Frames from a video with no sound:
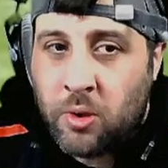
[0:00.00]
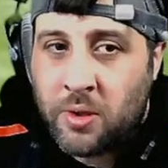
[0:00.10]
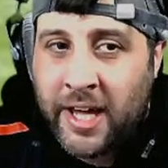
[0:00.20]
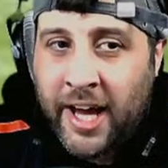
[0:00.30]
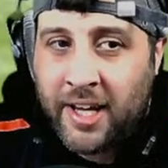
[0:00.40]

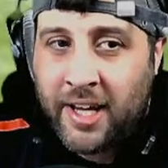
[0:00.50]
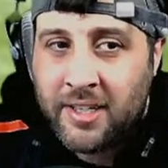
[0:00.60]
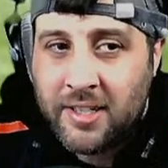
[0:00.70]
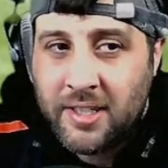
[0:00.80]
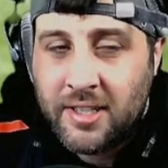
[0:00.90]
that,
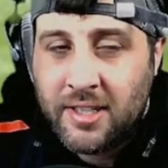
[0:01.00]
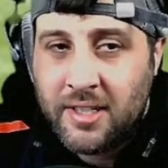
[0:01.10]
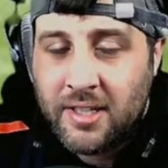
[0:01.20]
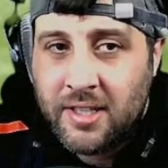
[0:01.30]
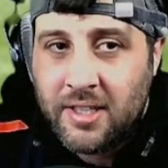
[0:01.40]

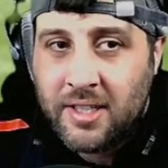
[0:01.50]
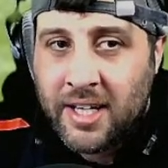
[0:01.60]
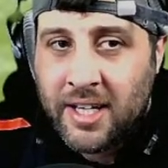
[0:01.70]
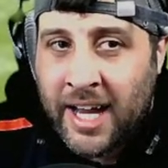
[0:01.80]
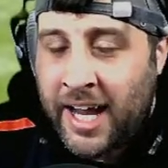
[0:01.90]

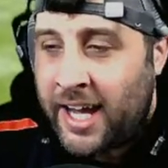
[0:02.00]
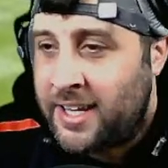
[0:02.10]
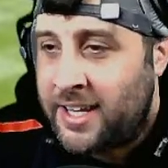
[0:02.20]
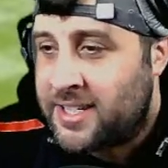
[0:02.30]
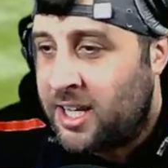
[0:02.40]
and it's
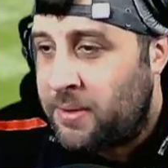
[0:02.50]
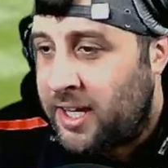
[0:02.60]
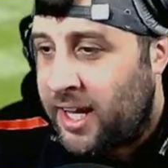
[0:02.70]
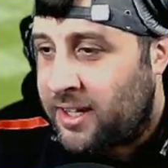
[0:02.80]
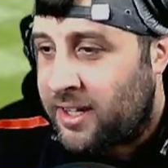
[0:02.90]
going to be a
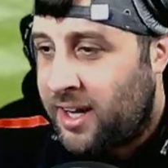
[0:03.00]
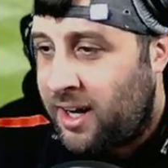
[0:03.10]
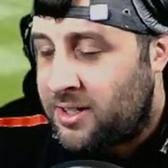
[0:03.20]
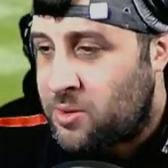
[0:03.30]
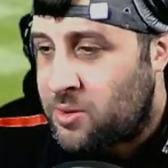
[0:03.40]
yellow card
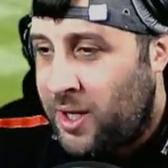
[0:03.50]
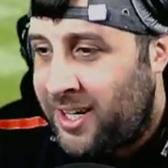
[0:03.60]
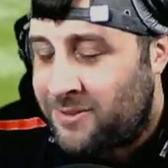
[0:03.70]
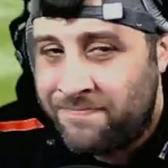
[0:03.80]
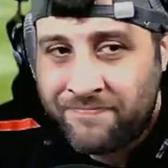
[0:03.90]
as well.
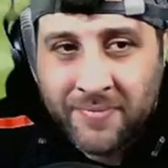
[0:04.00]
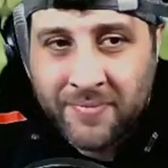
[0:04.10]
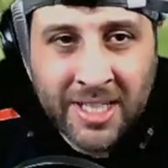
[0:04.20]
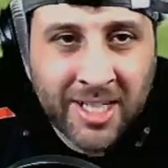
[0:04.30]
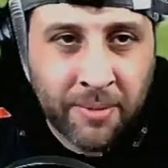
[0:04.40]
It's
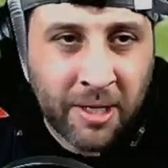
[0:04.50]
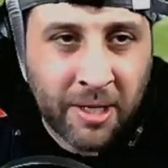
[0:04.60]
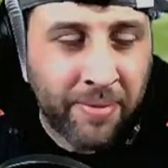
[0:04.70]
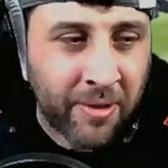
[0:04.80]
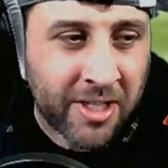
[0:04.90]
going to be a
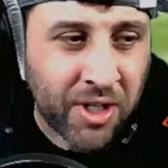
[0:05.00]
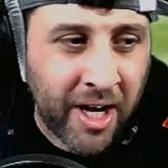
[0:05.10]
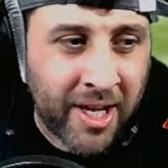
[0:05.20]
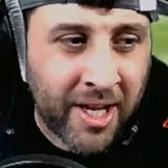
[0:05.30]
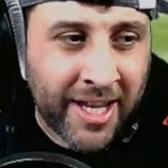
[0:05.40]
penalty try and a
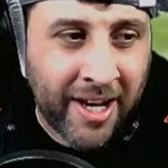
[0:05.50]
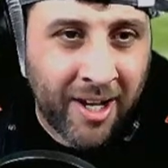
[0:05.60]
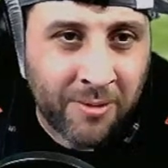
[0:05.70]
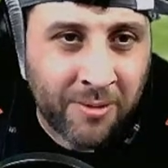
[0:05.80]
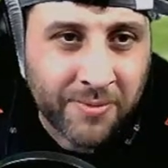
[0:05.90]
yellow.
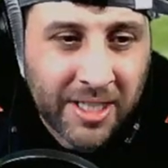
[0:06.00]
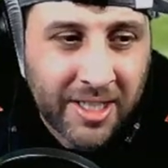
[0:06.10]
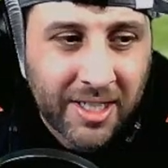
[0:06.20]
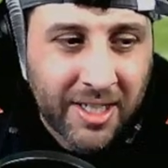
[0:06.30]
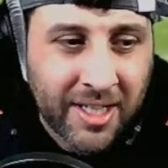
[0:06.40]

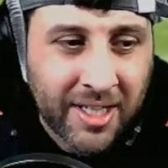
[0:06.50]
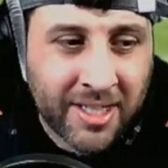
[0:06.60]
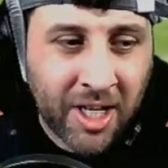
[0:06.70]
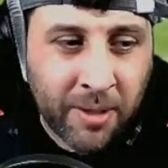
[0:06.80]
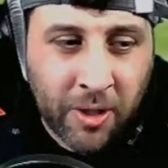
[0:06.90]
It's going
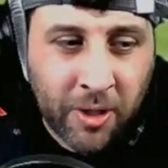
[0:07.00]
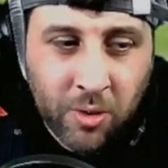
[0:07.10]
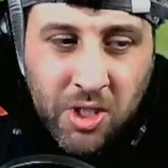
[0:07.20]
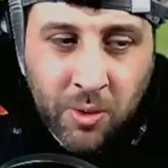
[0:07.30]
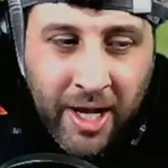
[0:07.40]
to be all
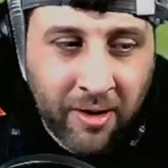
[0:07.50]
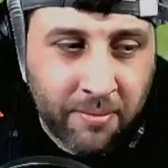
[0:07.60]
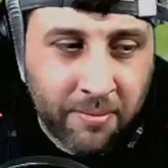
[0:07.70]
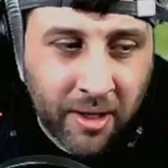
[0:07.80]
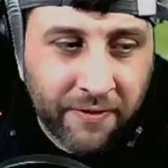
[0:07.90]
square at
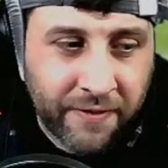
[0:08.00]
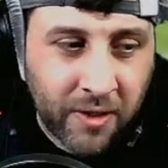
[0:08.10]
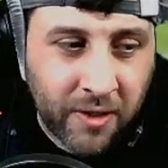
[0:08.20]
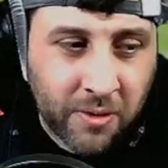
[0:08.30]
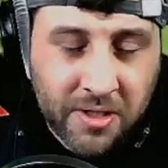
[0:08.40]
Murrayfield.